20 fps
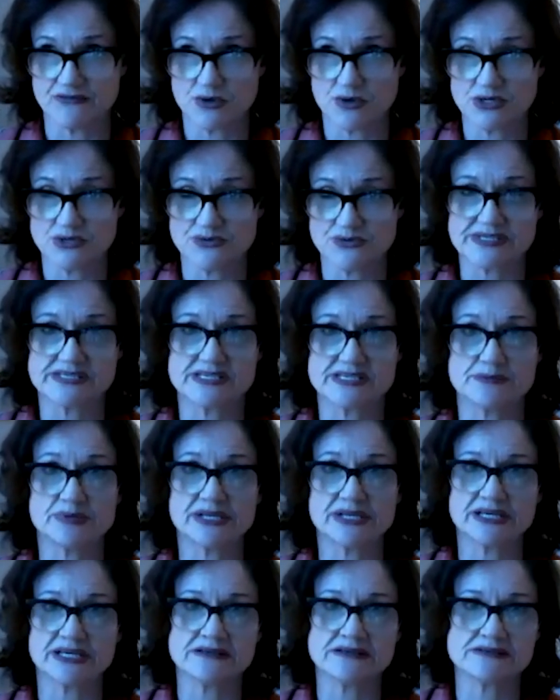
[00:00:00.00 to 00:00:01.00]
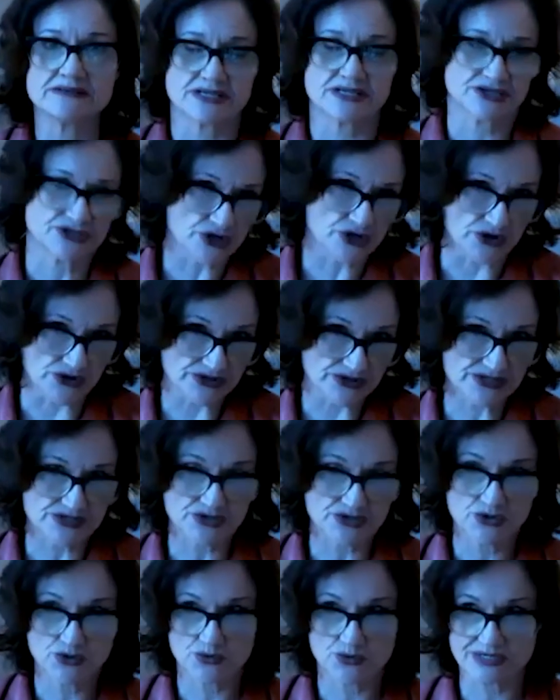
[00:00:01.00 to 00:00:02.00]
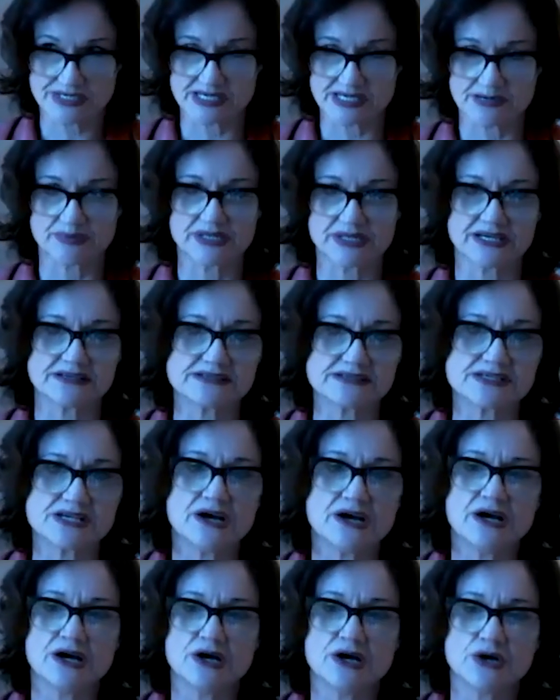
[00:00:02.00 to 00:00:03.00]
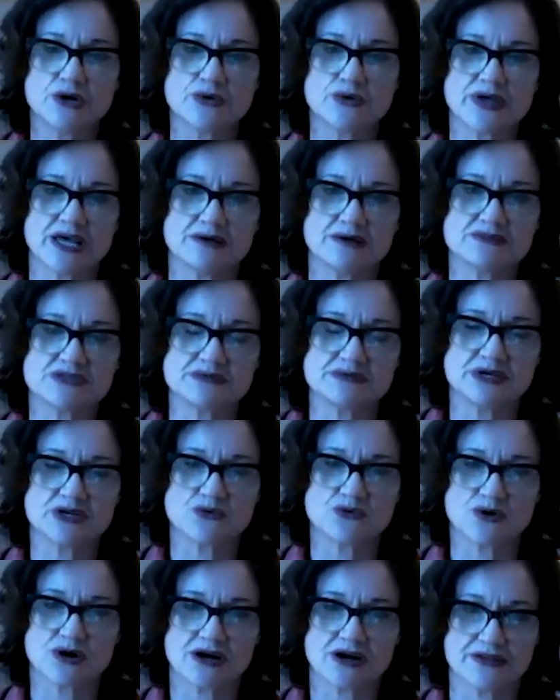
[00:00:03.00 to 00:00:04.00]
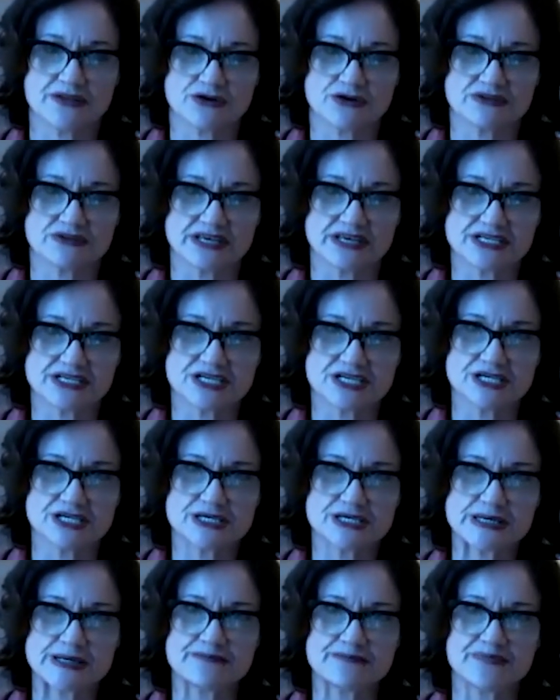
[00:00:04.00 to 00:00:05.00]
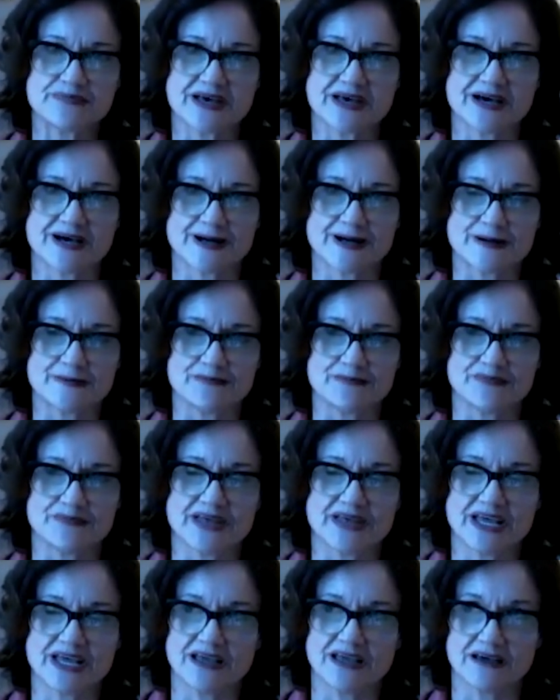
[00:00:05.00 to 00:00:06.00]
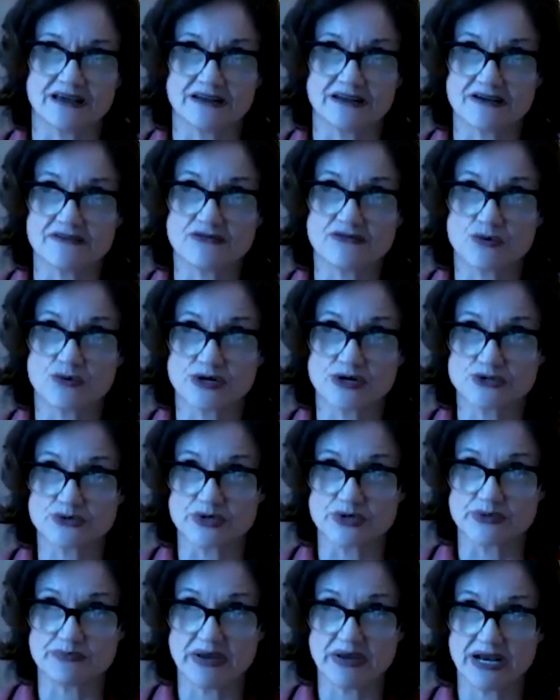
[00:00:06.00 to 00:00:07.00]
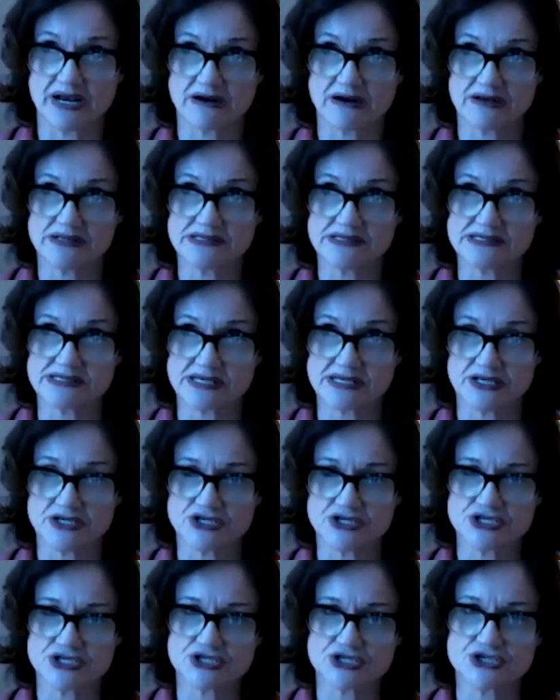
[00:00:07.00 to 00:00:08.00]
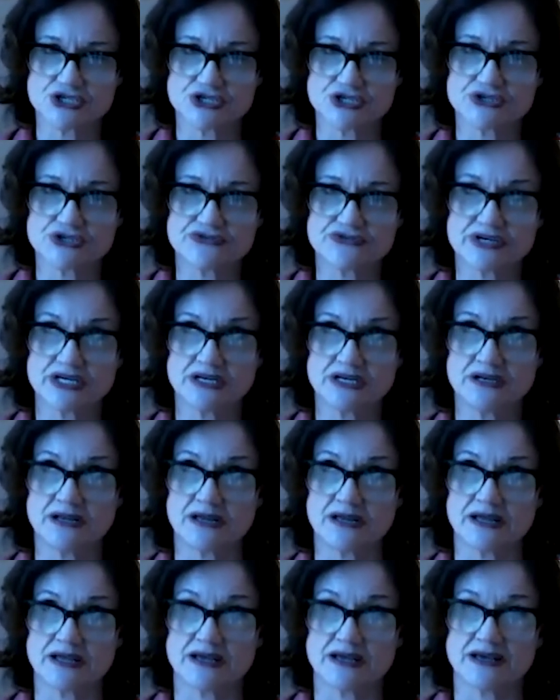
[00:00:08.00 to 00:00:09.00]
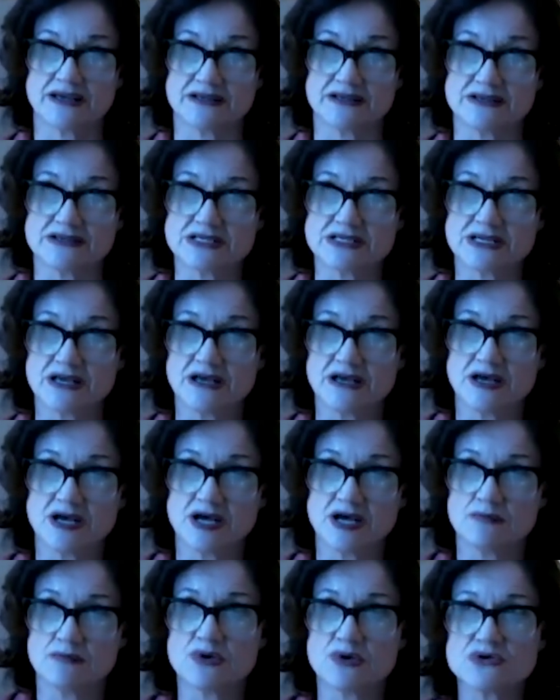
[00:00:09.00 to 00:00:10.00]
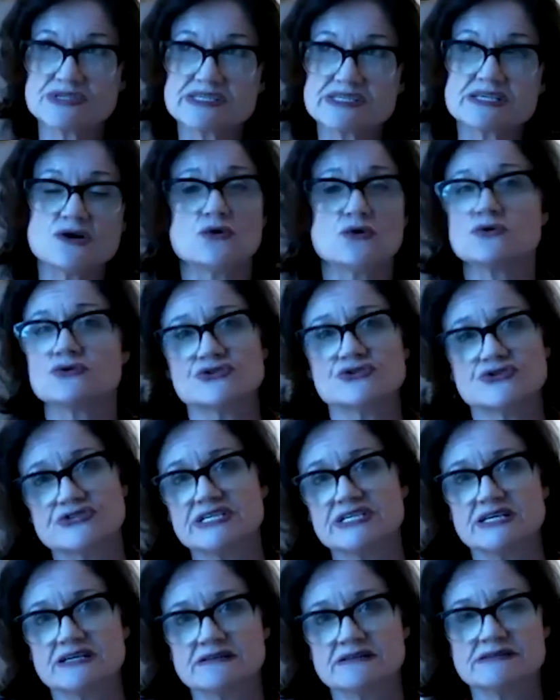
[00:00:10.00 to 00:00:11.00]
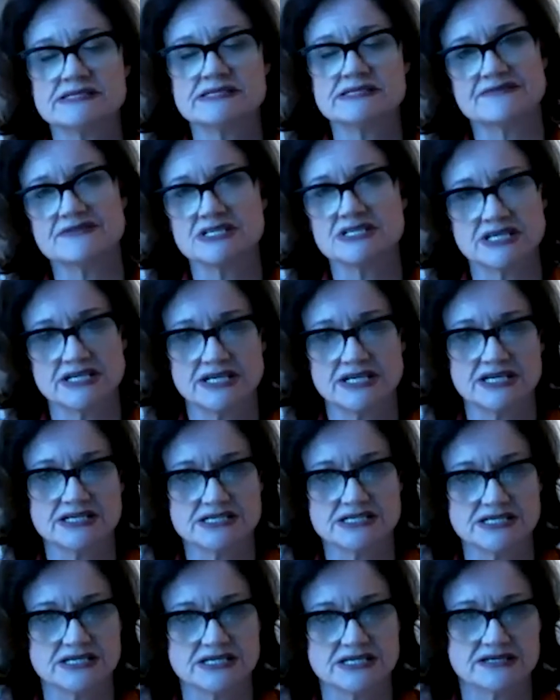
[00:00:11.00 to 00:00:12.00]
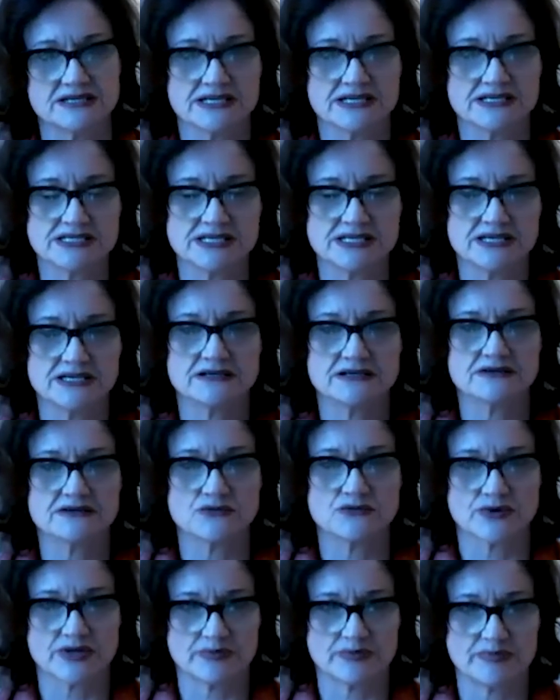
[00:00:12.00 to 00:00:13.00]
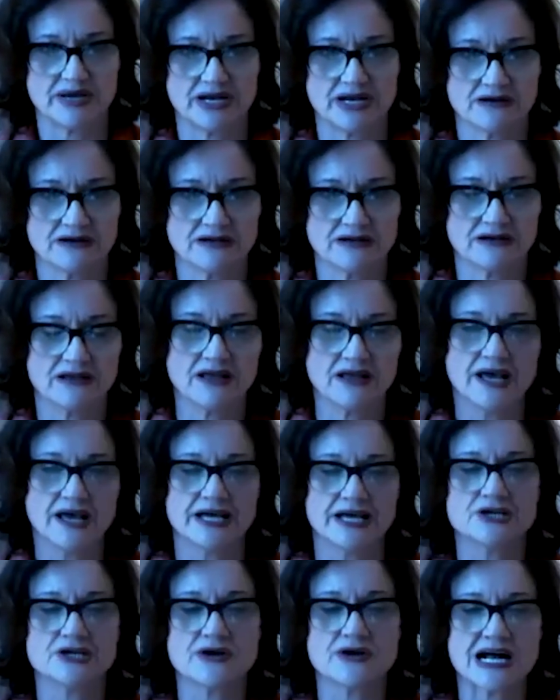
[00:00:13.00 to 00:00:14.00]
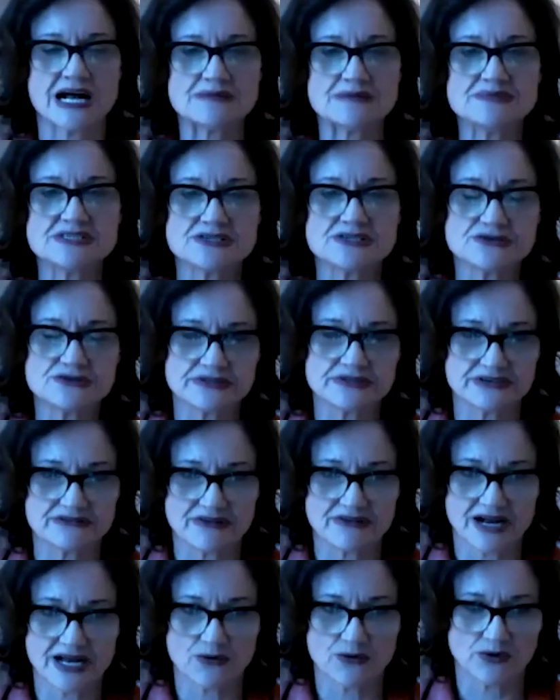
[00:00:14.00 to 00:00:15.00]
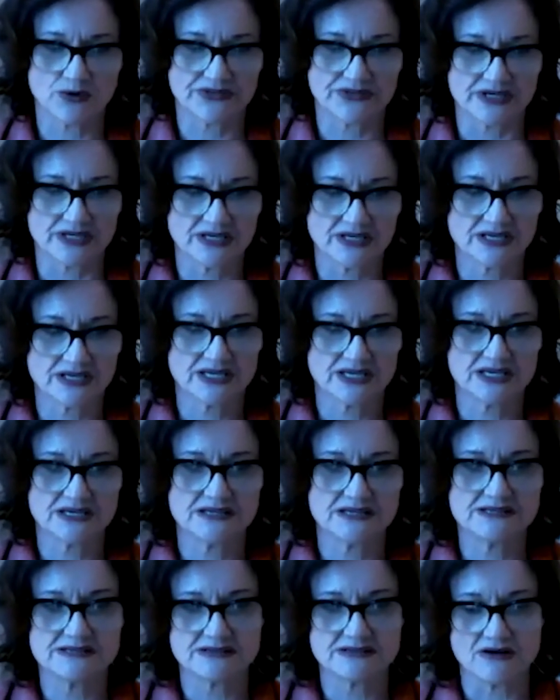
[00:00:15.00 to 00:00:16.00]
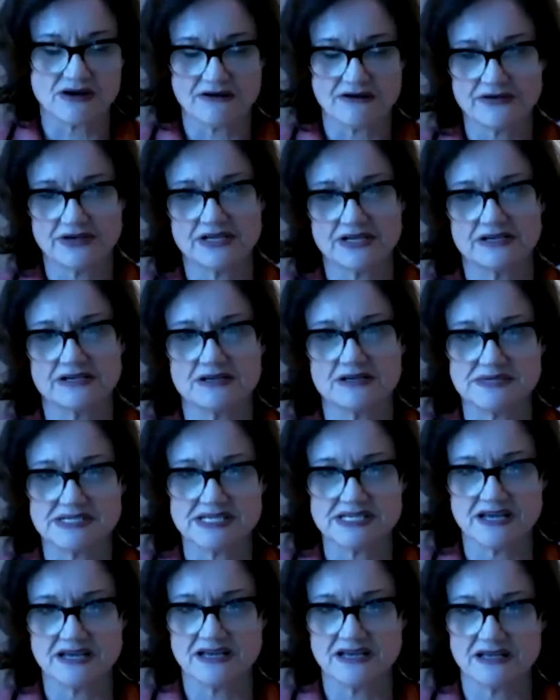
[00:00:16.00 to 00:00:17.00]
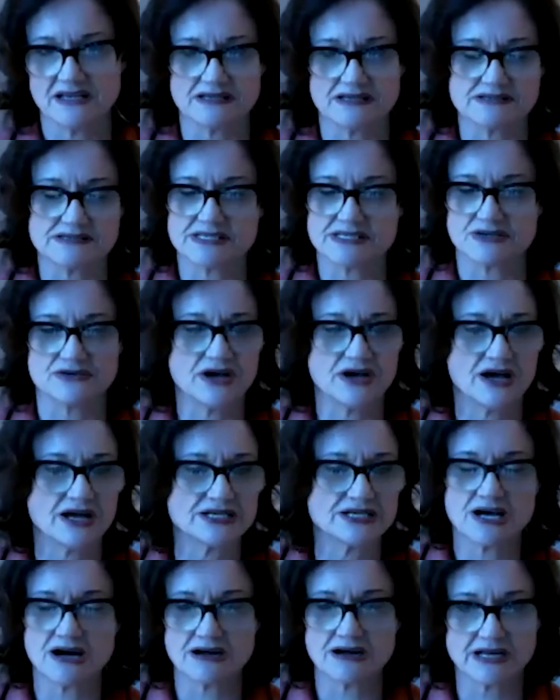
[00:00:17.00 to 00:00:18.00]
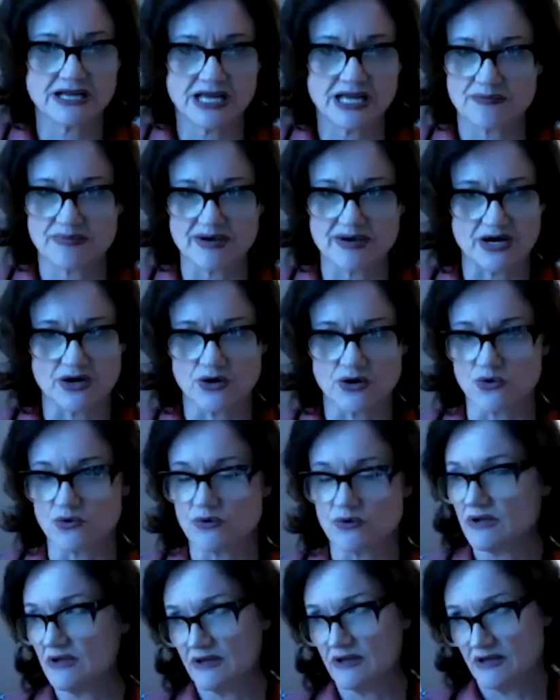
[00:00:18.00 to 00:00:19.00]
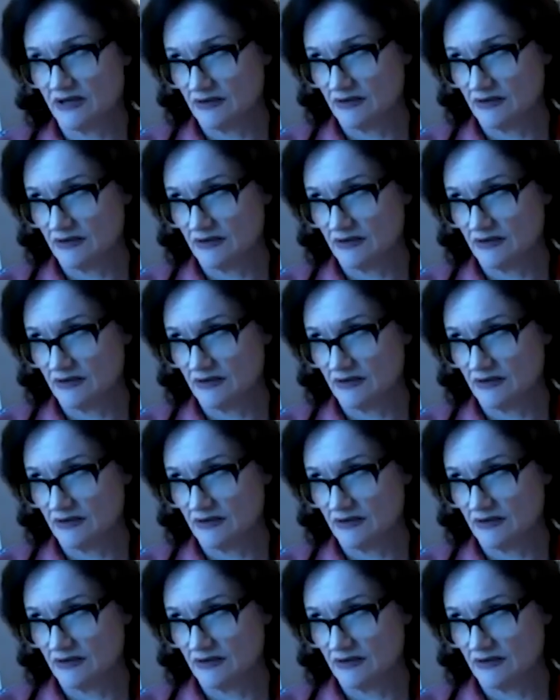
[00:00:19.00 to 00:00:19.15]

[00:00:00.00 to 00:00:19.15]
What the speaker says: I've worked with siblings, adults who were siblings who came to me to work on their relationship. And I've worked with parents and children and mostly older teens, 17, 18, 19, with a parent. And you're absolutely right. What the kids often end up saying is they're not talking about